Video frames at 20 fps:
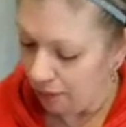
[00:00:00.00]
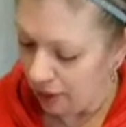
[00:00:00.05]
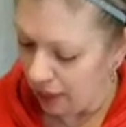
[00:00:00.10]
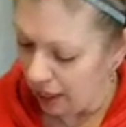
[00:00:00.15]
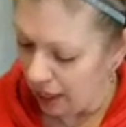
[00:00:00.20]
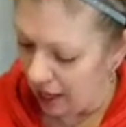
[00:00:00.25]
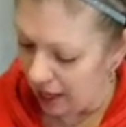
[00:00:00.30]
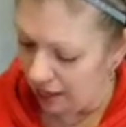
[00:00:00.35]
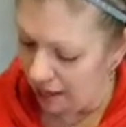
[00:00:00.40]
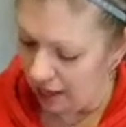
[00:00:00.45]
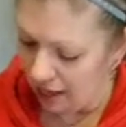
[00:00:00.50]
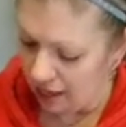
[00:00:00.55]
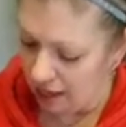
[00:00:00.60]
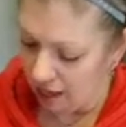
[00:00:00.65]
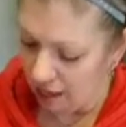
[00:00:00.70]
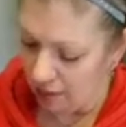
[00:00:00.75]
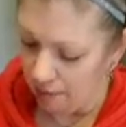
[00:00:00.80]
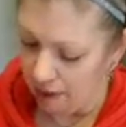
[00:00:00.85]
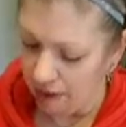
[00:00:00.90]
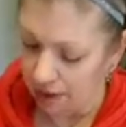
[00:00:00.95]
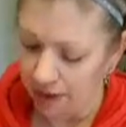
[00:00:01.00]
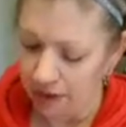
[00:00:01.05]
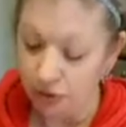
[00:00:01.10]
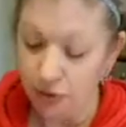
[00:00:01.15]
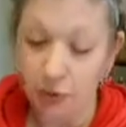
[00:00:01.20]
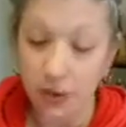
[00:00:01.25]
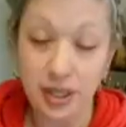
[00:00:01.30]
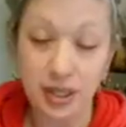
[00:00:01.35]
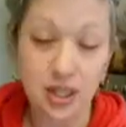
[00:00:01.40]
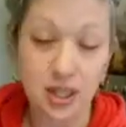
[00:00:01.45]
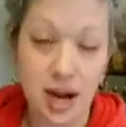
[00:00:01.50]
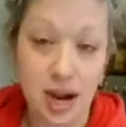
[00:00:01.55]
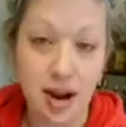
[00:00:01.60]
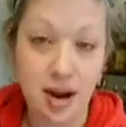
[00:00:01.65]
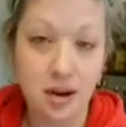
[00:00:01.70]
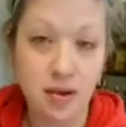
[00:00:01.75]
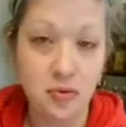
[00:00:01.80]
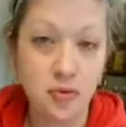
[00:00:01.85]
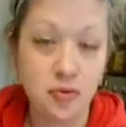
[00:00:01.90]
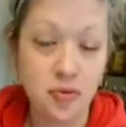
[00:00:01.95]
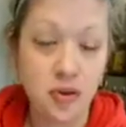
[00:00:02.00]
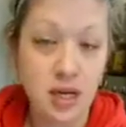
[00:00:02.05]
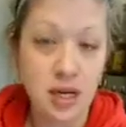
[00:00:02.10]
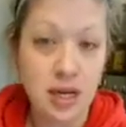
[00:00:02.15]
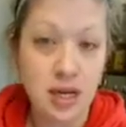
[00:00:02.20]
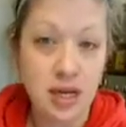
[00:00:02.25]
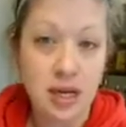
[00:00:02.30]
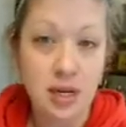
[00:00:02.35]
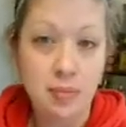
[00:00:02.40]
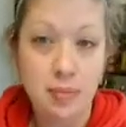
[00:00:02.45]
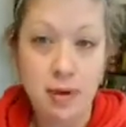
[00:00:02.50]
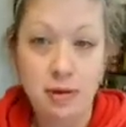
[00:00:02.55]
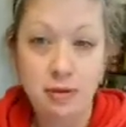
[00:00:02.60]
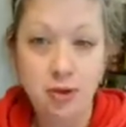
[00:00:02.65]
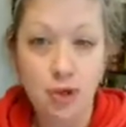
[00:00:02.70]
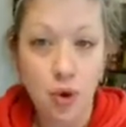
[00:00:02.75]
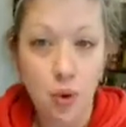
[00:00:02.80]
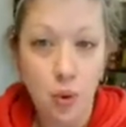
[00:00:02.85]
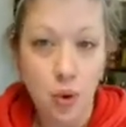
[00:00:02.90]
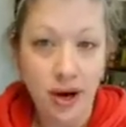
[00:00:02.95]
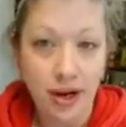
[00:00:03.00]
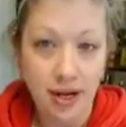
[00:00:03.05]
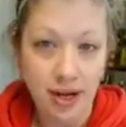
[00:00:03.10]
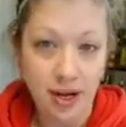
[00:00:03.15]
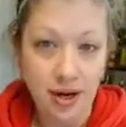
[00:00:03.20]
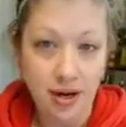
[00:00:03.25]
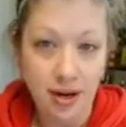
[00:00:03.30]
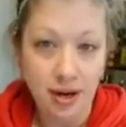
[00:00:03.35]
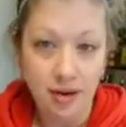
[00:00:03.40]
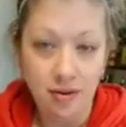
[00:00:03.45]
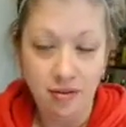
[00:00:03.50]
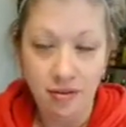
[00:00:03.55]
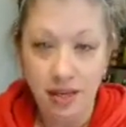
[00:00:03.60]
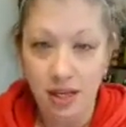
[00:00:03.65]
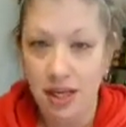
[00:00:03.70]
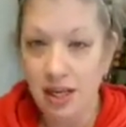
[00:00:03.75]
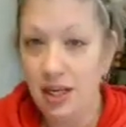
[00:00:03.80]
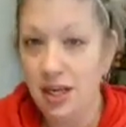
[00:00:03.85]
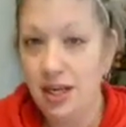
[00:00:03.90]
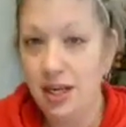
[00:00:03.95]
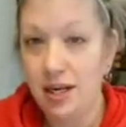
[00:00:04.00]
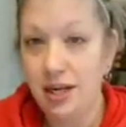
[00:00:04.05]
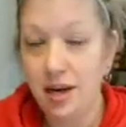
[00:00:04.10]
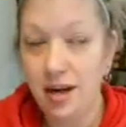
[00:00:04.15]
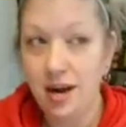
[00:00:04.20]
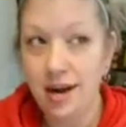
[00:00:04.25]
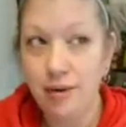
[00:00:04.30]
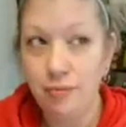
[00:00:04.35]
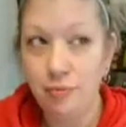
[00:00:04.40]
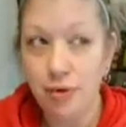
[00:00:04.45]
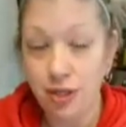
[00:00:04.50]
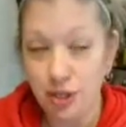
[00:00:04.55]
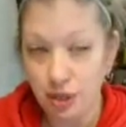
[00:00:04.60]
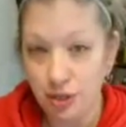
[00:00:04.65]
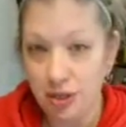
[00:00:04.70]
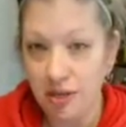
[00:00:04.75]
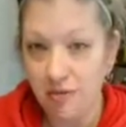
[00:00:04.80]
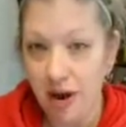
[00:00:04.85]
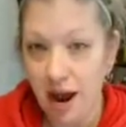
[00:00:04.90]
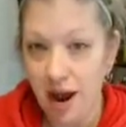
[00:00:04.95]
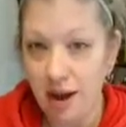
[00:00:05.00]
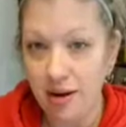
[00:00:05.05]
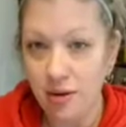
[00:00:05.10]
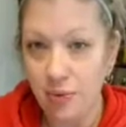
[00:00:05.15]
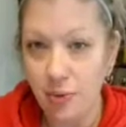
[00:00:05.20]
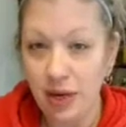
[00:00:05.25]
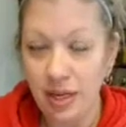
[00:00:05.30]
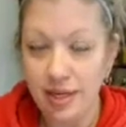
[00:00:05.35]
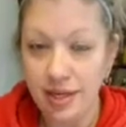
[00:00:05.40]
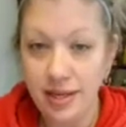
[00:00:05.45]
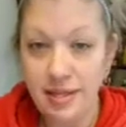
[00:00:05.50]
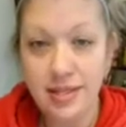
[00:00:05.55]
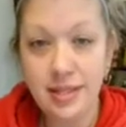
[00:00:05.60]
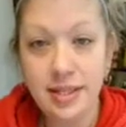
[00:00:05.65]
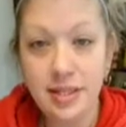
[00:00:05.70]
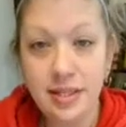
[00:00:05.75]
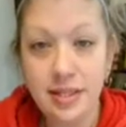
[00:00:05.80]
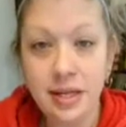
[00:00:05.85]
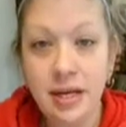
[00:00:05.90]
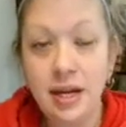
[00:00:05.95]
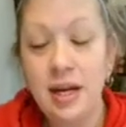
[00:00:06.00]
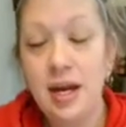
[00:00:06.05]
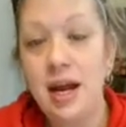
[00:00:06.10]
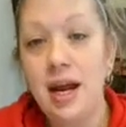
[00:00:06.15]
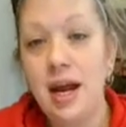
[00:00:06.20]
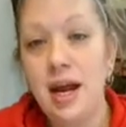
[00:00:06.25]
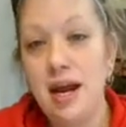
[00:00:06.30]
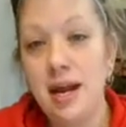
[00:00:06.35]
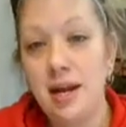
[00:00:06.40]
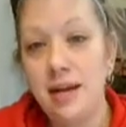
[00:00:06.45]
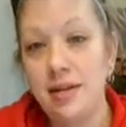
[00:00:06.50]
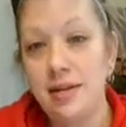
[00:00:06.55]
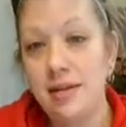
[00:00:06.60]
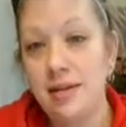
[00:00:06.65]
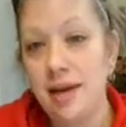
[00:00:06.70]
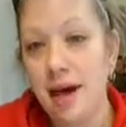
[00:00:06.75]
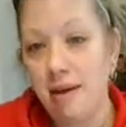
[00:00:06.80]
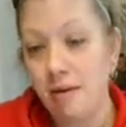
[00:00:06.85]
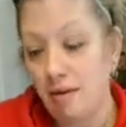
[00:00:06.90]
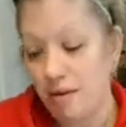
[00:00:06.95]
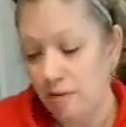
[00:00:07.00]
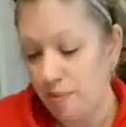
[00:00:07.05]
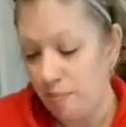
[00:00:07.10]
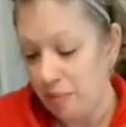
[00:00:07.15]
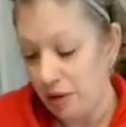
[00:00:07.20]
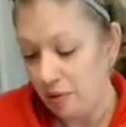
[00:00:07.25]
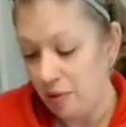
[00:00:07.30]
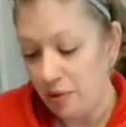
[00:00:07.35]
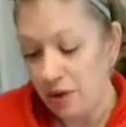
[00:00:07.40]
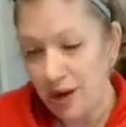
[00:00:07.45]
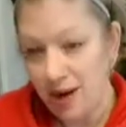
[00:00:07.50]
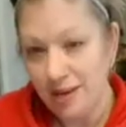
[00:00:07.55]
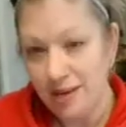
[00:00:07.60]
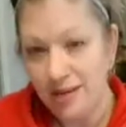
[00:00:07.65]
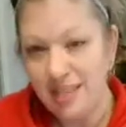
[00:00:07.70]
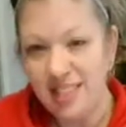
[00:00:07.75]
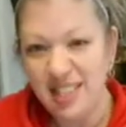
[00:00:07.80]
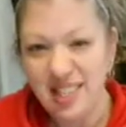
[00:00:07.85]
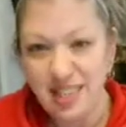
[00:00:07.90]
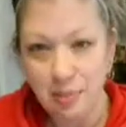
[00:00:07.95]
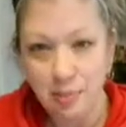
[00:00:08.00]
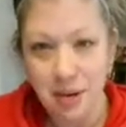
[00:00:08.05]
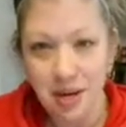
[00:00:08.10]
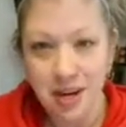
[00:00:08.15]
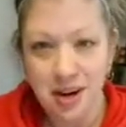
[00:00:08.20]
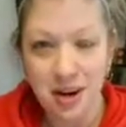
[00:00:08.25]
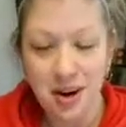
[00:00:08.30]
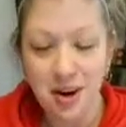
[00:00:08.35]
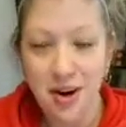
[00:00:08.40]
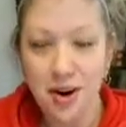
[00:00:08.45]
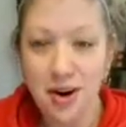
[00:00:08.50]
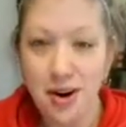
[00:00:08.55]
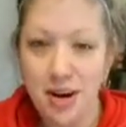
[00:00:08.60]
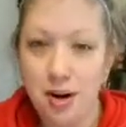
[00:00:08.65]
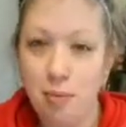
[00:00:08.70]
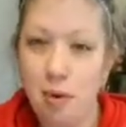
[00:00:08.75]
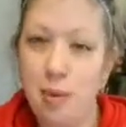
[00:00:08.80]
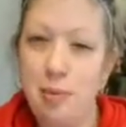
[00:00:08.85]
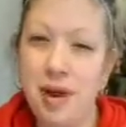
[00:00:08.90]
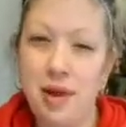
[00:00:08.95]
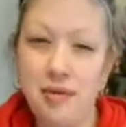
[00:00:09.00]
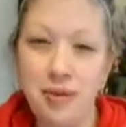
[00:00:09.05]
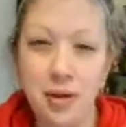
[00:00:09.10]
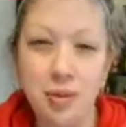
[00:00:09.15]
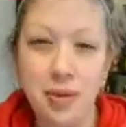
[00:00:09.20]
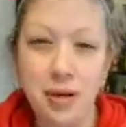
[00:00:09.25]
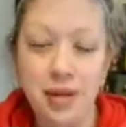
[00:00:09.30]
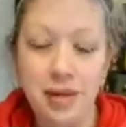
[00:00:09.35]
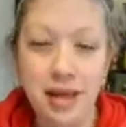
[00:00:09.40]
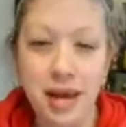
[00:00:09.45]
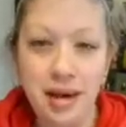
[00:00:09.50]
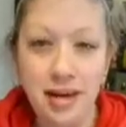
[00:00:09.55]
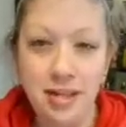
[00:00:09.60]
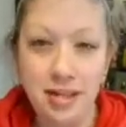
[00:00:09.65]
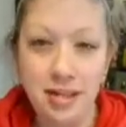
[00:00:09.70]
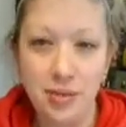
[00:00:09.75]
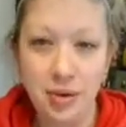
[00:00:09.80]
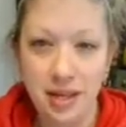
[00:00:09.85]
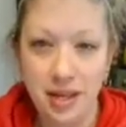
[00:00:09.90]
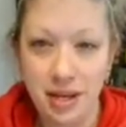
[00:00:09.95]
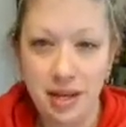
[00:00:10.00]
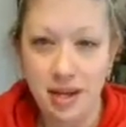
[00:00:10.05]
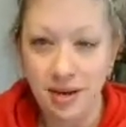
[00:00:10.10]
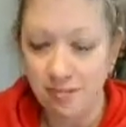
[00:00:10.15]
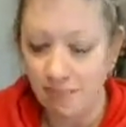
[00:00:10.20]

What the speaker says: and then I'm also going to have about 20 of the reduced fat wheat thins, and that'll be what I dip in here, and I'll probably have a little bit of lettuce with it,